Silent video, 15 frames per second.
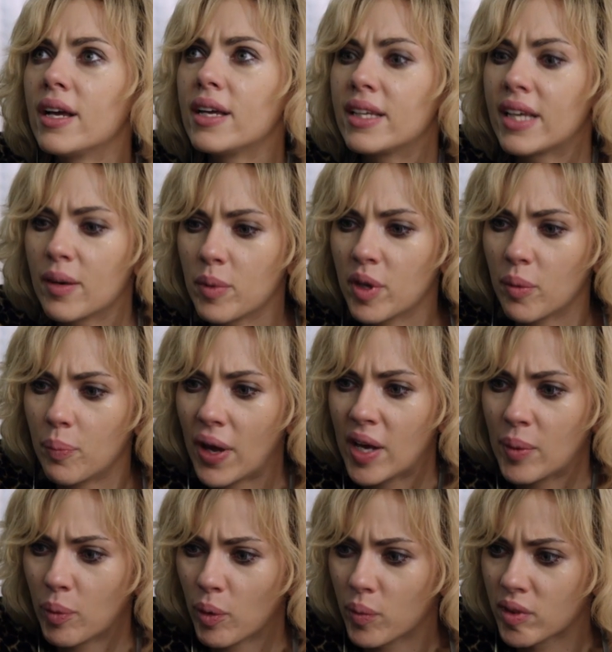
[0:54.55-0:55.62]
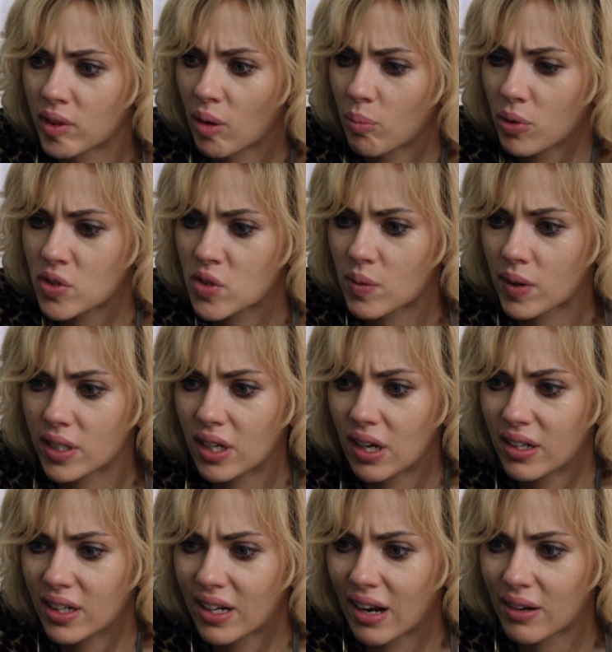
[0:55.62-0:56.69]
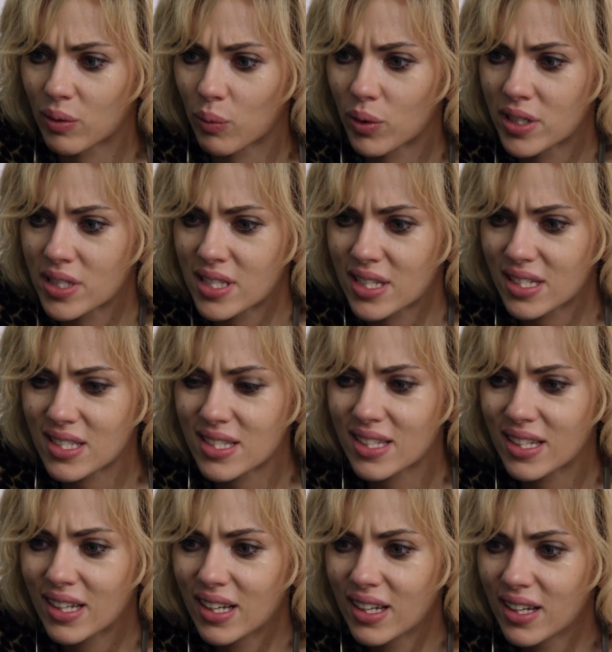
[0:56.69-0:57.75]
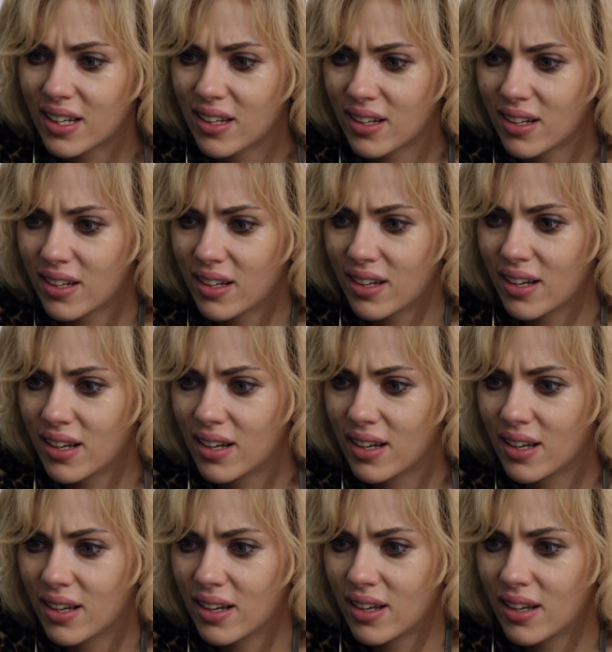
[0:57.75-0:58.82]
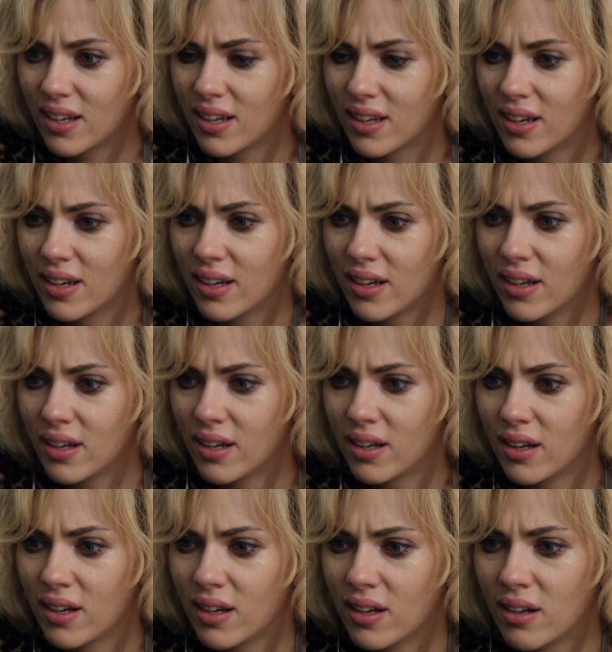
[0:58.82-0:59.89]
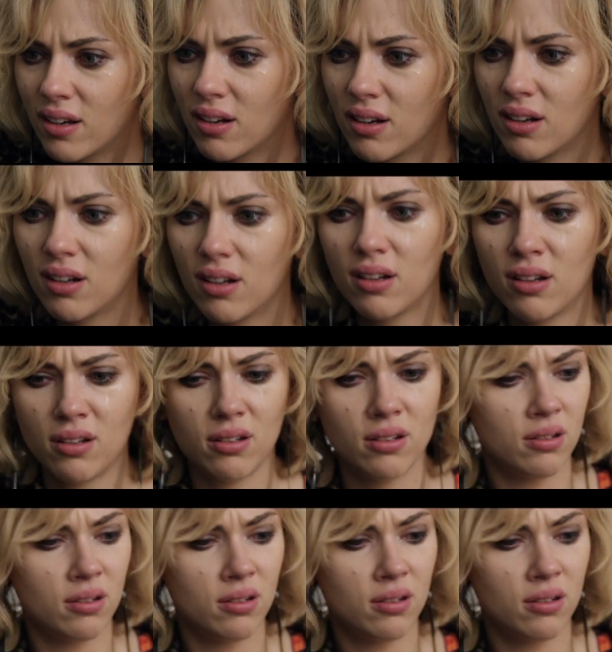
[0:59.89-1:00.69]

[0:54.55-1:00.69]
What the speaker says: as I do. I suggest you use the 10% of your brain that you have and watch the movie. More than